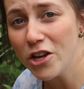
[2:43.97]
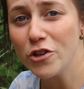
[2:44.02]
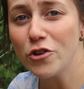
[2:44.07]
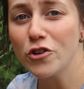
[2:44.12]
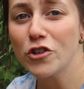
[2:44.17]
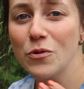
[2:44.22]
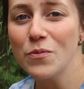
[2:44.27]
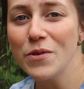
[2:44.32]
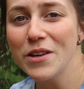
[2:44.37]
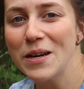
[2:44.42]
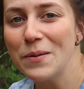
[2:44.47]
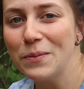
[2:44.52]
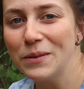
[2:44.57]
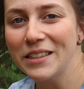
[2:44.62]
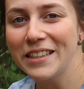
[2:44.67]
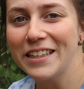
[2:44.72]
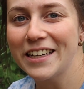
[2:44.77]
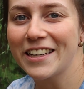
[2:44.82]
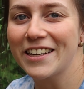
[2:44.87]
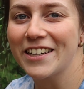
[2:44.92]
you should be able
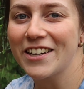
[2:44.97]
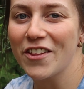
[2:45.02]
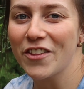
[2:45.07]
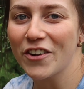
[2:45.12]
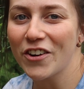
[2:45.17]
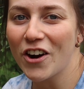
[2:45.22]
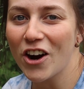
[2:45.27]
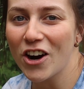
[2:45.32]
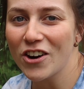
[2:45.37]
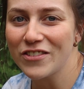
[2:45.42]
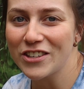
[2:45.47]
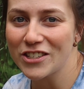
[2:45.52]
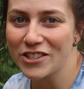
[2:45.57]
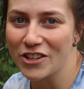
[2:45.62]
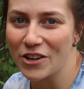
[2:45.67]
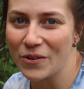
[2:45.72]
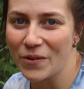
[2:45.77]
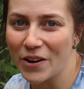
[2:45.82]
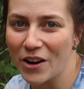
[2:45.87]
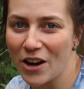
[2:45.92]
to get another harvest
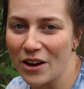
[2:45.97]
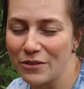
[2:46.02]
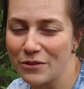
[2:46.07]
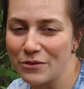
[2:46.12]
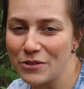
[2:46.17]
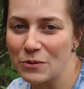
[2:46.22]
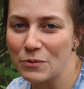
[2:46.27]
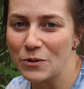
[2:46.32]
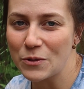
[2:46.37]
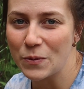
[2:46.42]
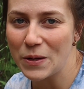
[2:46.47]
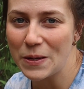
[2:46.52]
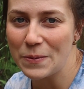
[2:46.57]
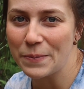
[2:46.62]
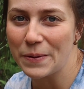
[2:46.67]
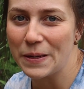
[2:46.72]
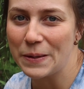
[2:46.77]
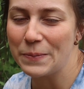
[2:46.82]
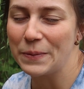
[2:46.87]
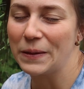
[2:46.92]
going off of some
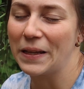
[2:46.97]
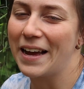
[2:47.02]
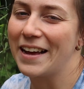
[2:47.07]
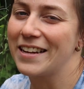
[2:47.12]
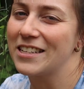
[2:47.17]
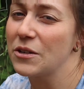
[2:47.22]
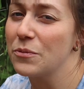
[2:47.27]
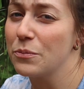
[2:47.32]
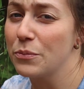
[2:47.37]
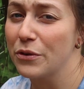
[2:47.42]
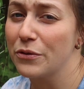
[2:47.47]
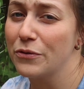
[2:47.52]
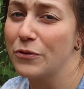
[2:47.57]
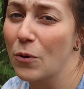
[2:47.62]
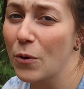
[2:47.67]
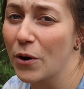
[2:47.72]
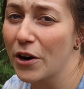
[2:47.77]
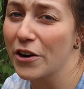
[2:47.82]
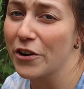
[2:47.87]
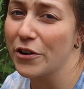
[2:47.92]
sweet pea plants
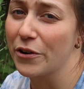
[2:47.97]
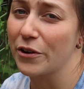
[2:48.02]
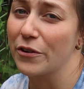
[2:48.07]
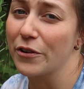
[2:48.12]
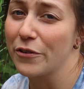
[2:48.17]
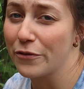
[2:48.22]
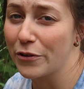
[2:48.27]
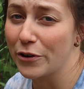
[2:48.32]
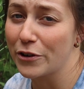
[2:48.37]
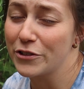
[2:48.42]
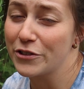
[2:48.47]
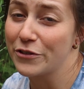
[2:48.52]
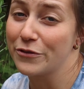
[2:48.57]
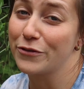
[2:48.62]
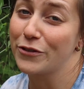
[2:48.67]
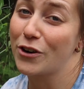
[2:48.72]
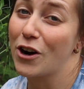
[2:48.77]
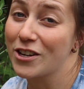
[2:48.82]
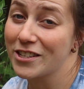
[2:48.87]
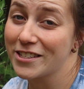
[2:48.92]
before your first
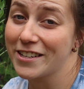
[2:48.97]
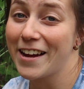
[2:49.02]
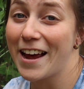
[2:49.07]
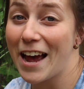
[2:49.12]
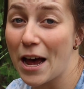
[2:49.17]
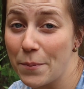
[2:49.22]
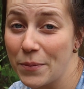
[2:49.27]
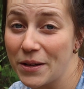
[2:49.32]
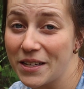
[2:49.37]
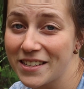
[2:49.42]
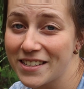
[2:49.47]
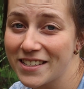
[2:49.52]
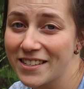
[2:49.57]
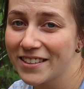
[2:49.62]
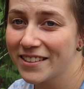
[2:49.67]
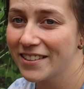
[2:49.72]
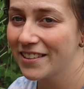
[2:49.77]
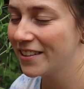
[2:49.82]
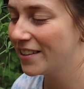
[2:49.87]
frost happens.